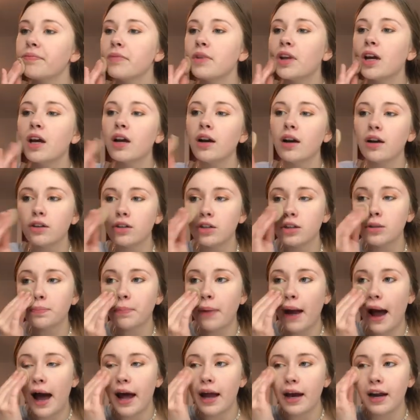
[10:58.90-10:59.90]
And I'll just
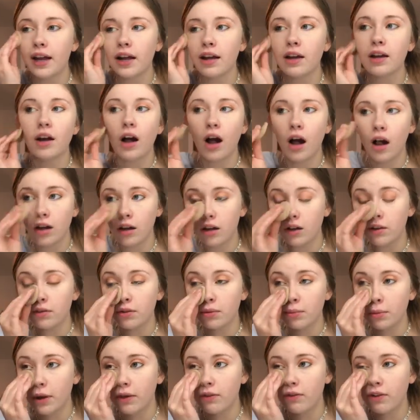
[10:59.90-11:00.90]
pat it all over
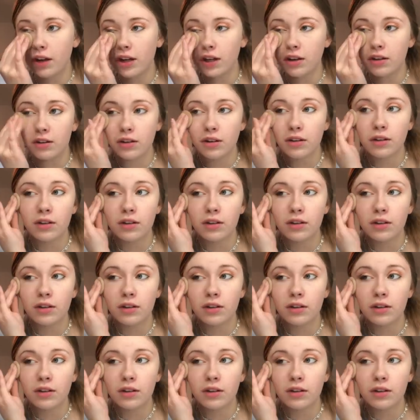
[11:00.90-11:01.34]
my face.